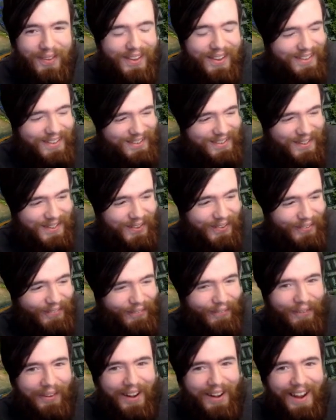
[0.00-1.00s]
there's
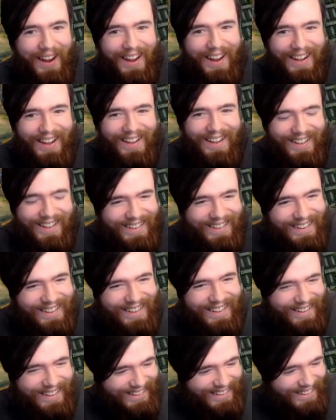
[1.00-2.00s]
no way.
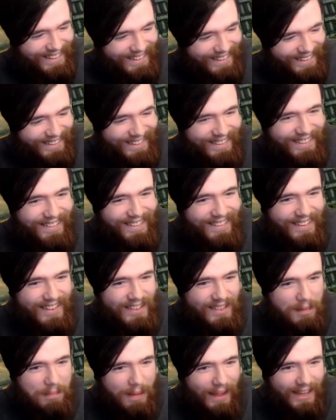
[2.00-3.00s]

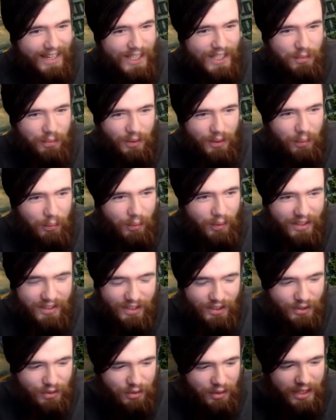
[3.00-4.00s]
He's a banished one and one in
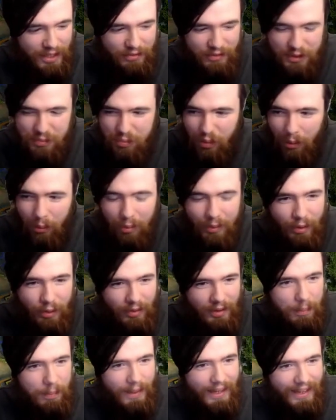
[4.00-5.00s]
his grave. He's probably
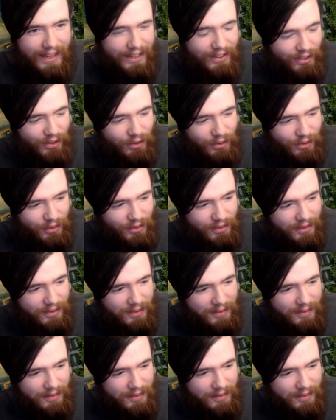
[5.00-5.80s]
only playing two.